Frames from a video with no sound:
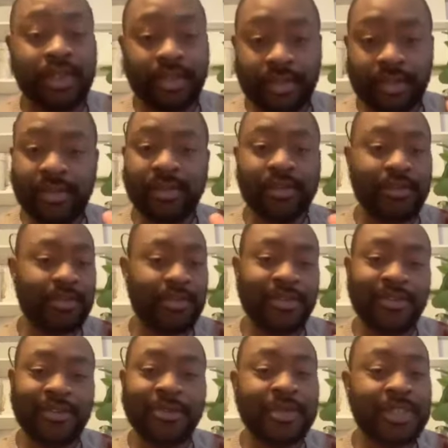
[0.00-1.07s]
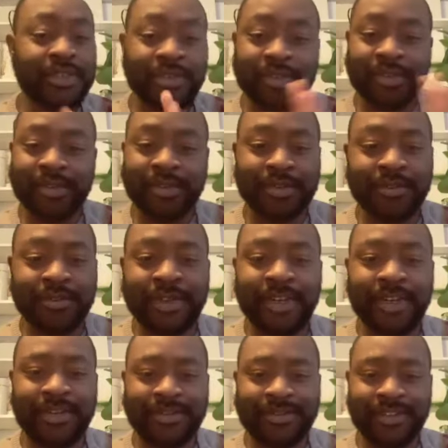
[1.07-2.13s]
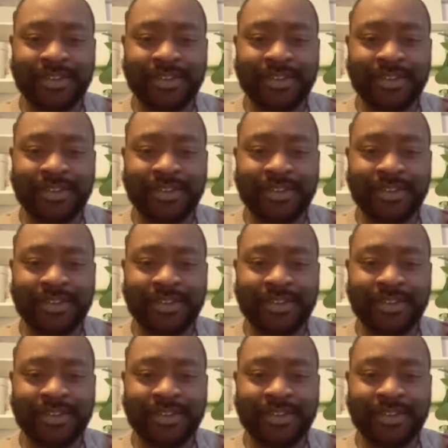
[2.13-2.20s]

I think sometimes just to survive,